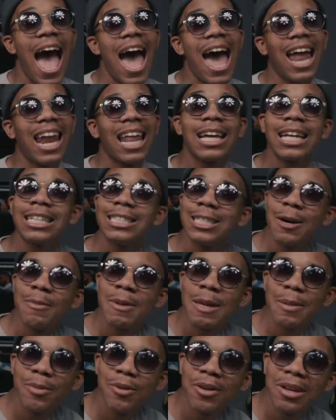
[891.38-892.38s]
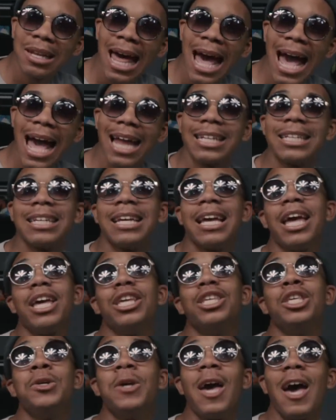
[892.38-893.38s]
Like I tell people a lot,
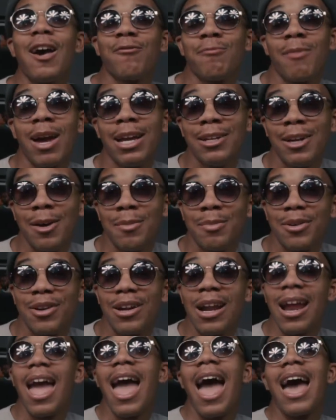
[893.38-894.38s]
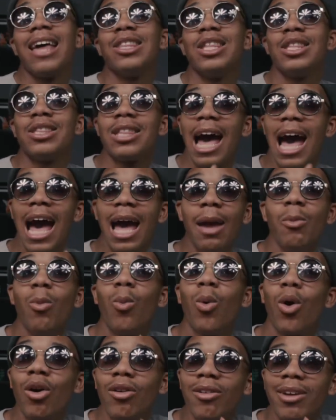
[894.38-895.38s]
You have my number. Since
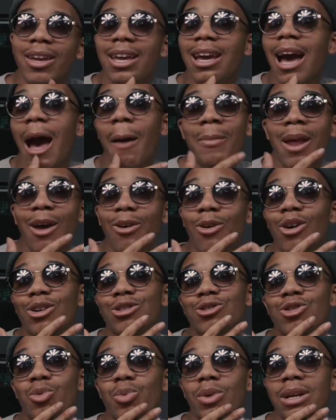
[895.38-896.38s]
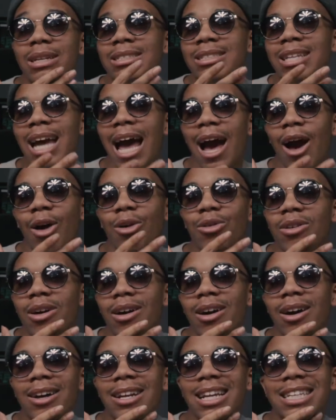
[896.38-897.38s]
I'm working, I'm not going to reach out.
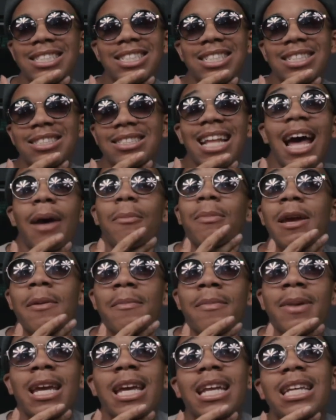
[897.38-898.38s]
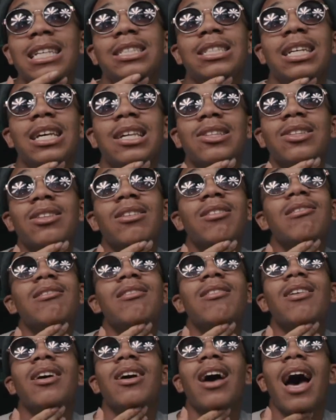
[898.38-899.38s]
That's just not being mean. It's just
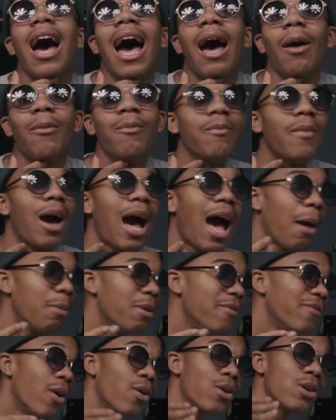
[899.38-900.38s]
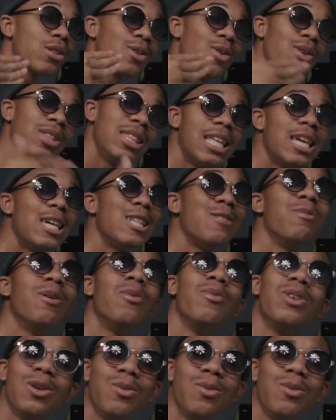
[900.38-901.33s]
I be focused on this. But when